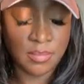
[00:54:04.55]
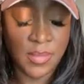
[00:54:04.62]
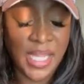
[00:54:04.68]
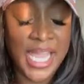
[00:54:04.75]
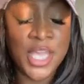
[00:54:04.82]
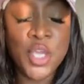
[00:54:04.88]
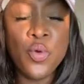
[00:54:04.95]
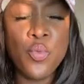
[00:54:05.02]

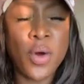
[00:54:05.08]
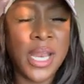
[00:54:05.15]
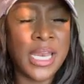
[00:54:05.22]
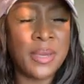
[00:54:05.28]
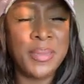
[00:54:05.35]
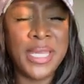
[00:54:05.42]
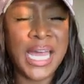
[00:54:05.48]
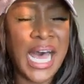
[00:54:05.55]
And you want it
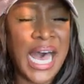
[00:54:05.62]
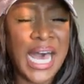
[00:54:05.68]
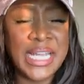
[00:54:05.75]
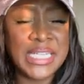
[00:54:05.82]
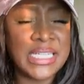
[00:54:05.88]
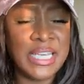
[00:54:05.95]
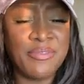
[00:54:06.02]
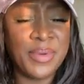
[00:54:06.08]
to be the
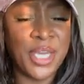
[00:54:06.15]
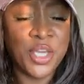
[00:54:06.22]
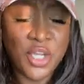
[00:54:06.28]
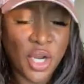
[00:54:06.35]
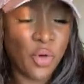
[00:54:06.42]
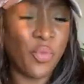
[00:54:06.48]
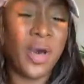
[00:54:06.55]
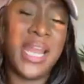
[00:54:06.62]
hottest of men. You
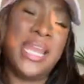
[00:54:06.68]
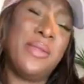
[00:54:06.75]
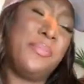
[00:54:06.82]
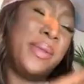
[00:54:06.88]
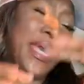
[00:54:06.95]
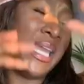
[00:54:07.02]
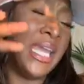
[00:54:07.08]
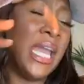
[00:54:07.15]
don't want it to
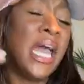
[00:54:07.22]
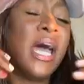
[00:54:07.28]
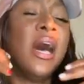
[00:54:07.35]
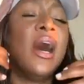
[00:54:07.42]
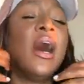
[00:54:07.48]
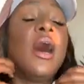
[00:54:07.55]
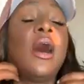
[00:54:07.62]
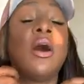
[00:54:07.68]
be,
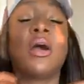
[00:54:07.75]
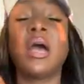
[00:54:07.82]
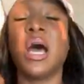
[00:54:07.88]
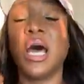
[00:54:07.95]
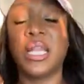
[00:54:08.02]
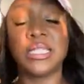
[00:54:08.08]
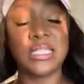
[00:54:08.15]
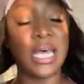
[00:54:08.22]
oh
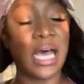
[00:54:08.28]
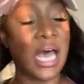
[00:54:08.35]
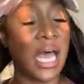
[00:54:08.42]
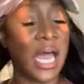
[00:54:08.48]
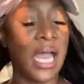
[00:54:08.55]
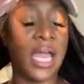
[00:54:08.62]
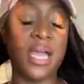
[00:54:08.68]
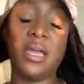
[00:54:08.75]
God, it's
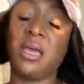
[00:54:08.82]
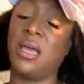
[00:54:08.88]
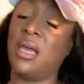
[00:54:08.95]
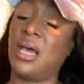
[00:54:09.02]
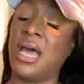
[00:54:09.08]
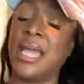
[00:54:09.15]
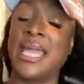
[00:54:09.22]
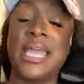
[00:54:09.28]
hot.
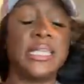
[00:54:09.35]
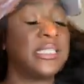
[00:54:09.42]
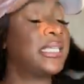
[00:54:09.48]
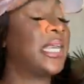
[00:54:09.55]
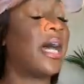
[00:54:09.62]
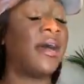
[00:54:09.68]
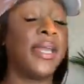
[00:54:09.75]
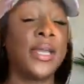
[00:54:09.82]
I can't sit
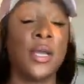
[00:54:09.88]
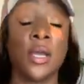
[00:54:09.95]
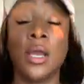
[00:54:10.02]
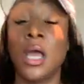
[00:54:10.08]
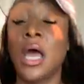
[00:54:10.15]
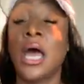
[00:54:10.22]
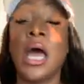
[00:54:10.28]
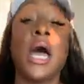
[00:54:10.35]
out here.
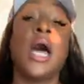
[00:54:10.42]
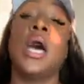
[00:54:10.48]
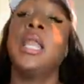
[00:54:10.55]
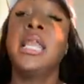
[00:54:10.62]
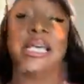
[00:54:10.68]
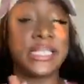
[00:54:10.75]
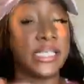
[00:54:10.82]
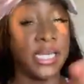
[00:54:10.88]

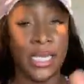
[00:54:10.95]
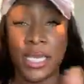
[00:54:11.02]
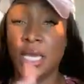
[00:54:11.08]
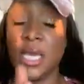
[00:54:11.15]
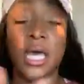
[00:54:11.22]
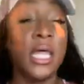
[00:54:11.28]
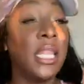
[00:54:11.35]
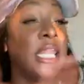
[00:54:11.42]
Listen,
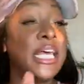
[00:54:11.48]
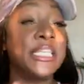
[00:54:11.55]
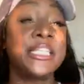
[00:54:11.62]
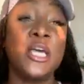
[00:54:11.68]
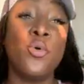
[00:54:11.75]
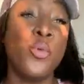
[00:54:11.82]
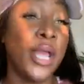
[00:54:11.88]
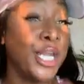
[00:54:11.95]

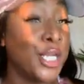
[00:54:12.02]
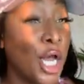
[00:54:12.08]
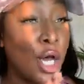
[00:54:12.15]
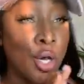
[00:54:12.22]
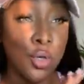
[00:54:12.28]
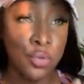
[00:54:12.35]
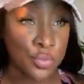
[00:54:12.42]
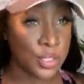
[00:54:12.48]

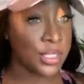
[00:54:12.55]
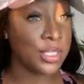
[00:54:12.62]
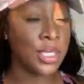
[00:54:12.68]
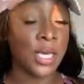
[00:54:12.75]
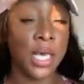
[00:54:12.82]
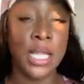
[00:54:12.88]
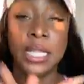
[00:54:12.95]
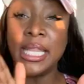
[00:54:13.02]
windows.
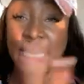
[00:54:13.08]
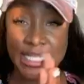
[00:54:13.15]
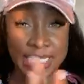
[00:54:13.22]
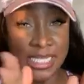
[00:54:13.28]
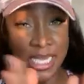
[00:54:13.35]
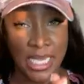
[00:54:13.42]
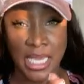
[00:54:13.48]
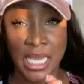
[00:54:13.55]

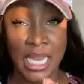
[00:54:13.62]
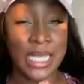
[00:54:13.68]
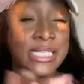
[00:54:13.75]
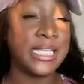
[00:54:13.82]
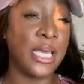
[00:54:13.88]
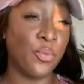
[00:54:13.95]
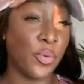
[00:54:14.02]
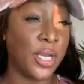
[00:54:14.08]
Listen. And I
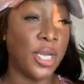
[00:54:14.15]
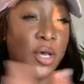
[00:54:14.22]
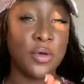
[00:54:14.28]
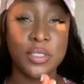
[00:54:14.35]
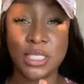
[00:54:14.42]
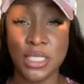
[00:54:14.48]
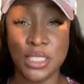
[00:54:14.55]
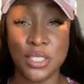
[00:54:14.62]
said
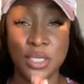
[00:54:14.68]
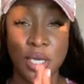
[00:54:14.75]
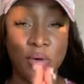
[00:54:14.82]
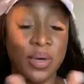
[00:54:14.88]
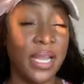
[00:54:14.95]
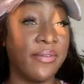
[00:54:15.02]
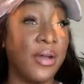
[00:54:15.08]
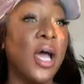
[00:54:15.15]
windows because,
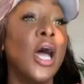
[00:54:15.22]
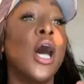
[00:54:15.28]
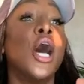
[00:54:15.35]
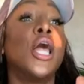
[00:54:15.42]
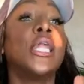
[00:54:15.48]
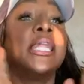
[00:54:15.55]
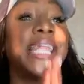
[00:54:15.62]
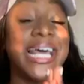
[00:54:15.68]
whatever.
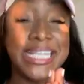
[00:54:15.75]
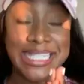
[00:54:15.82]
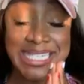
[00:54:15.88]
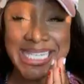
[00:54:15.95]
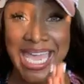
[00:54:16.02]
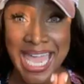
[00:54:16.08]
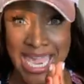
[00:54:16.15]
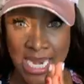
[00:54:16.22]

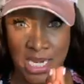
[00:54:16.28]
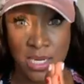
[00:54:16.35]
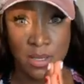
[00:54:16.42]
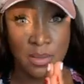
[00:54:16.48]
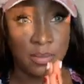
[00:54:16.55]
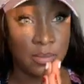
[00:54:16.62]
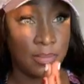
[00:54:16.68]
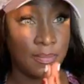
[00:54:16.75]
Listen.
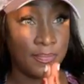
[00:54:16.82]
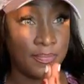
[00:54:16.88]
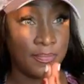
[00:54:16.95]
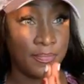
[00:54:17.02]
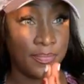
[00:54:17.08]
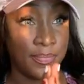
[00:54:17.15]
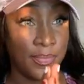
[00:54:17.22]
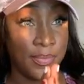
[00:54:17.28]

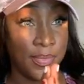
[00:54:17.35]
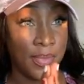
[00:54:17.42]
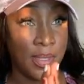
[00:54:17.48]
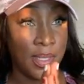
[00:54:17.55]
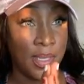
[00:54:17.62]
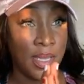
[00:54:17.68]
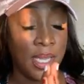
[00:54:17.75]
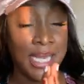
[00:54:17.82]

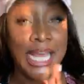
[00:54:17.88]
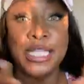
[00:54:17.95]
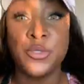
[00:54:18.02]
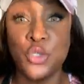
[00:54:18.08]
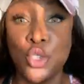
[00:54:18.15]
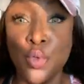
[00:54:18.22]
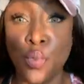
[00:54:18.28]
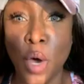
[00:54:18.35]
That's
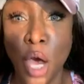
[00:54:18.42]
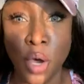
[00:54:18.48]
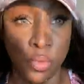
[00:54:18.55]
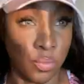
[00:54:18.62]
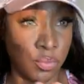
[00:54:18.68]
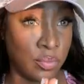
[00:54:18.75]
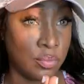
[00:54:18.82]
what you want.